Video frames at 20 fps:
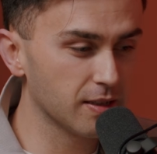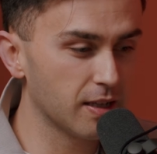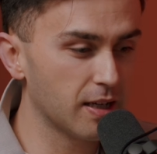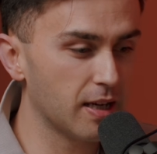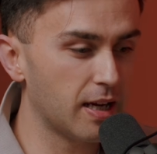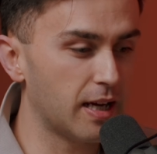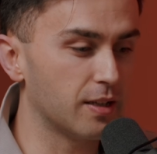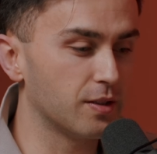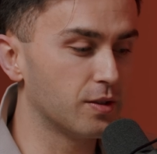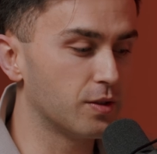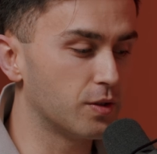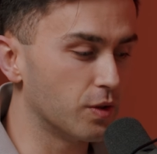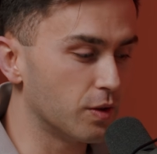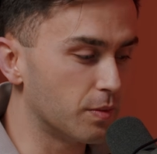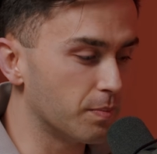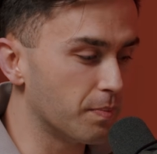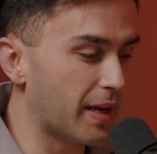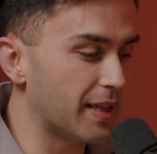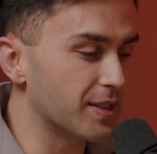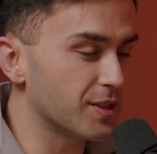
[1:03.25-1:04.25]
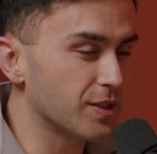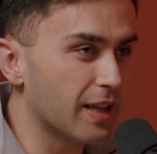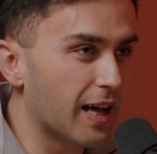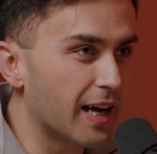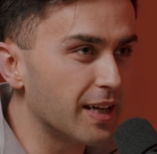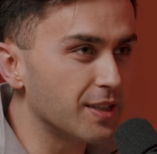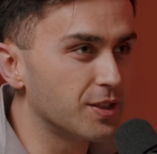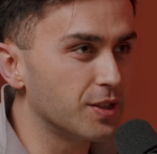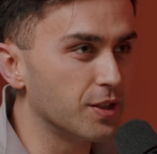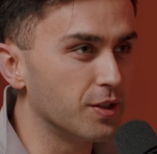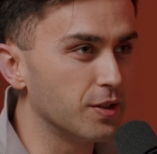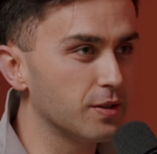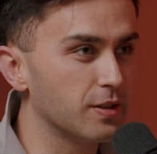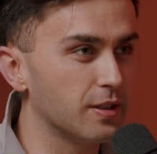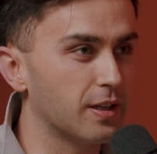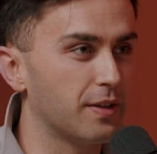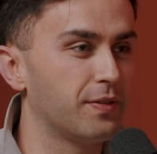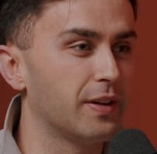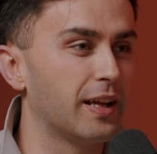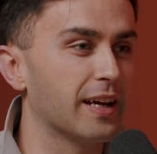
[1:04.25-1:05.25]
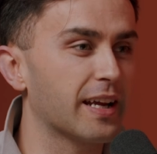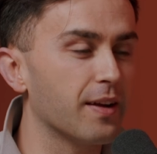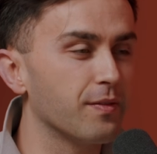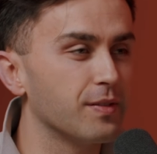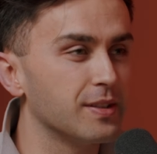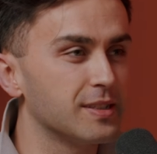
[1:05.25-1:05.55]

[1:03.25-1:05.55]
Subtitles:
had a good mental attitude. And I feel like every